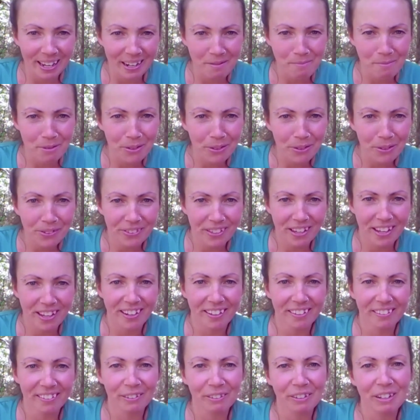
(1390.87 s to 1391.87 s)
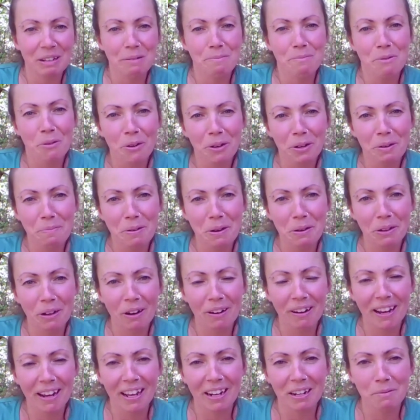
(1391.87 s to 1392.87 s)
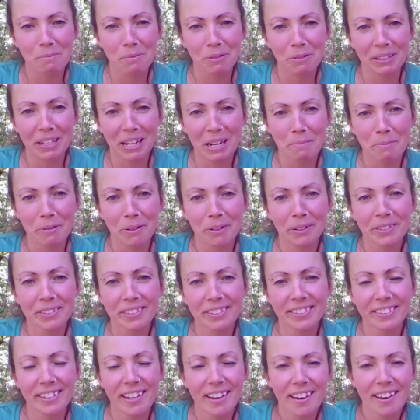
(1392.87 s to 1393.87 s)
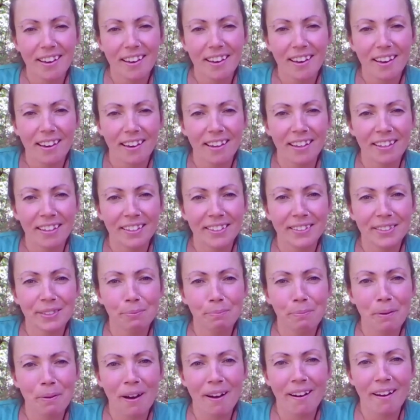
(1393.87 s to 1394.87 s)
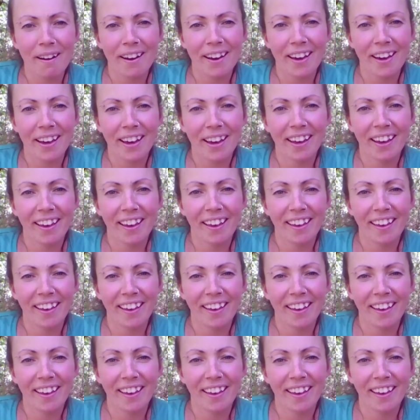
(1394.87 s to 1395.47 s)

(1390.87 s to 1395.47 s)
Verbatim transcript: animals and learning more about our animal neighbors is by